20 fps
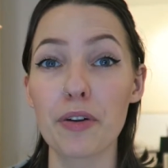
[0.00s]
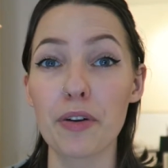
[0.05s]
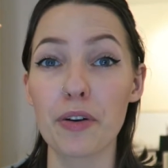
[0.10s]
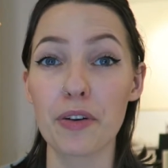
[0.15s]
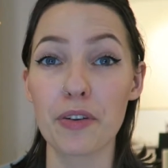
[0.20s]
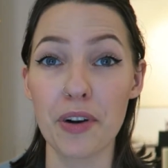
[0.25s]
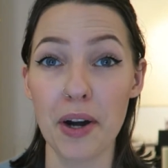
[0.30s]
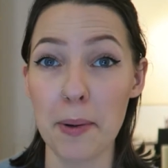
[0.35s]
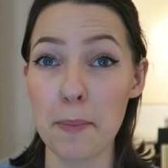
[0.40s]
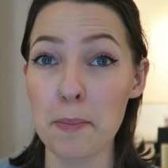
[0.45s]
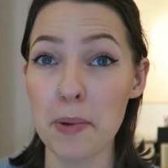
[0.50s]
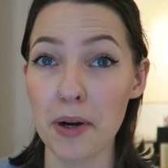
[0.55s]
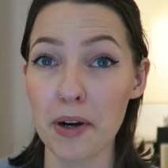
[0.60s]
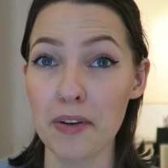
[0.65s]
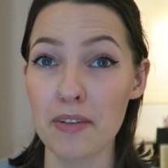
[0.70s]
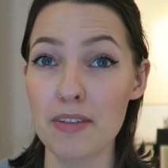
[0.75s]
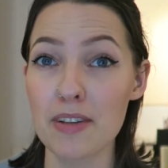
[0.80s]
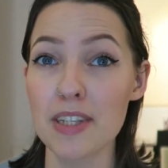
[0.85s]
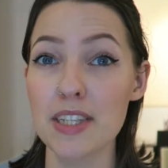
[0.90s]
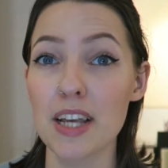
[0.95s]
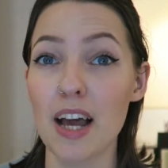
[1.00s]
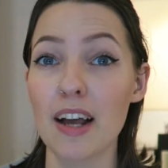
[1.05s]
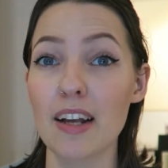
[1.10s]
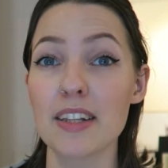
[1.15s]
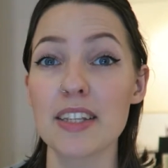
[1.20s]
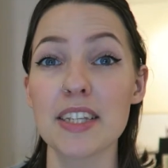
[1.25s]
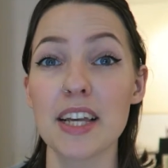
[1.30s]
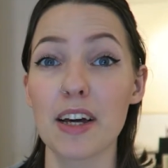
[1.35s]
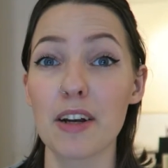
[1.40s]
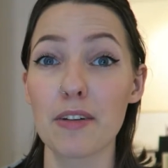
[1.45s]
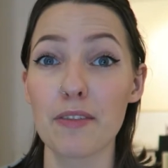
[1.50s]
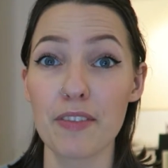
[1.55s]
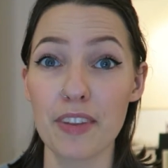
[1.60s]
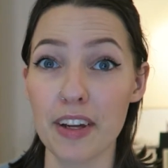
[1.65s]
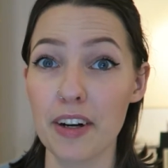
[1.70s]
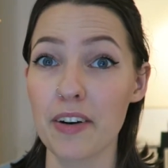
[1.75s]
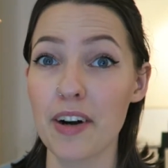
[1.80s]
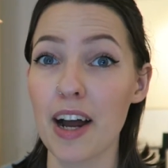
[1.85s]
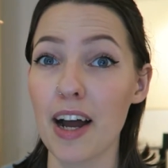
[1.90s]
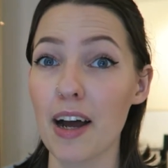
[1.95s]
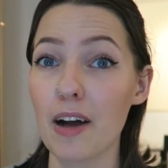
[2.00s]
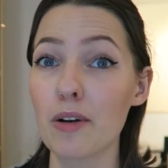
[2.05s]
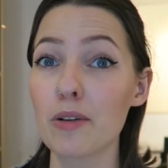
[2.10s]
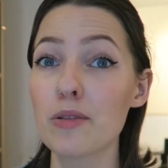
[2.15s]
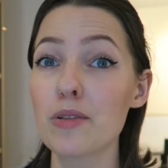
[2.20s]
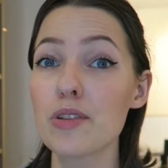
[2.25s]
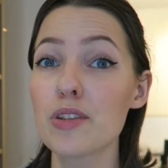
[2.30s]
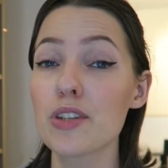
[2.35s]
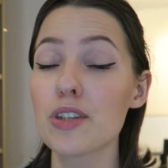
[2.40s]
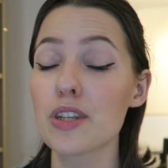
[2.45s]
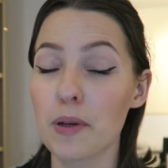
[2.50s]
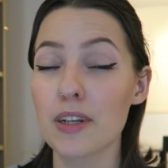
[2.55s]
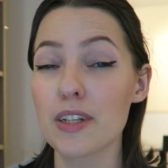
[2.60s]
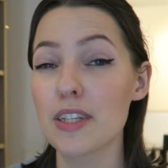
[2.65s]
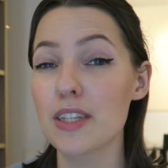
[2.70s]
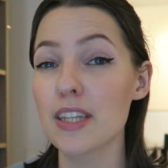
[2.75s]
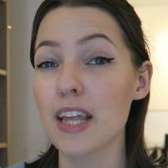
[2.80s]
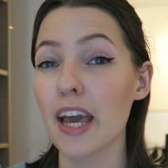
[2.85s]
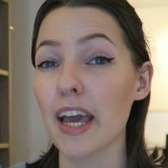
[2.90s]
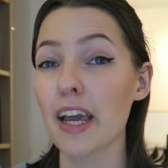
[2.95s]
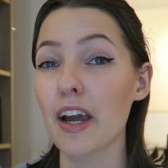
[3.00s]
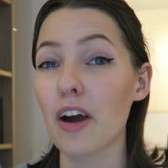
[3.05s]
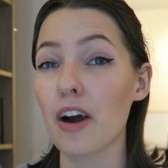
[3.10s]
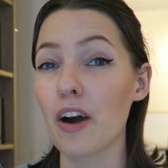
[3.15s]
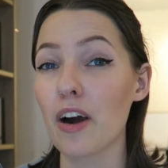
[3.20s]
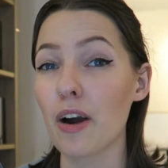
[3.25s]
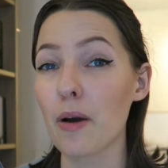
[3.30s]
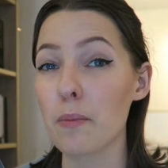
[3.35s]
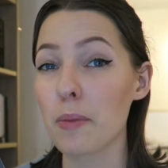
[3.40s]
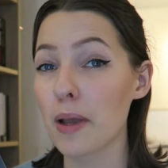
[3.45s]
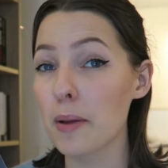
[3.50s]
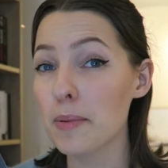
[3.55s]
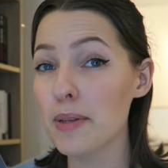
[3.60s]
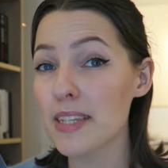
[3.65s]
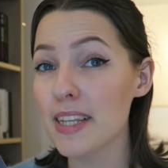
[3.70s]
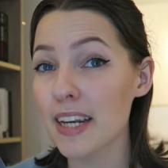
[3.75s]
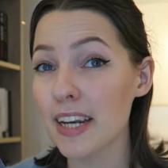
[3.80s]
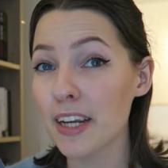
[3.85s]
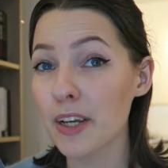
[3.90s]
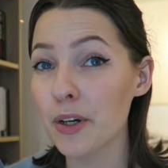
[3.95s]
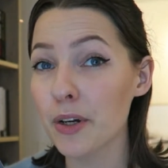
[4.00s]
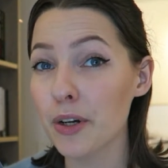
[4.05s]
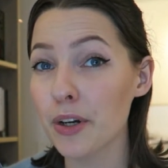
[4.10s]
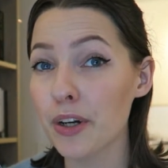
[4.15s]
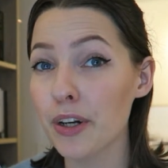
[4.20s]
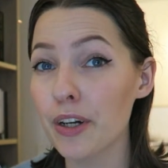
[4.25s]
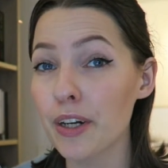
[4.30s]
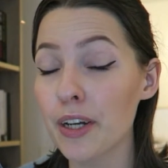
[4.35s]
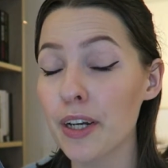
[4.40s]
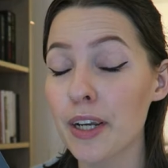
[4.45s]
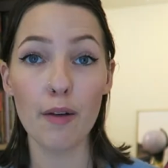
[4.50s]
her grandparents outside of their house because they are babysitting her.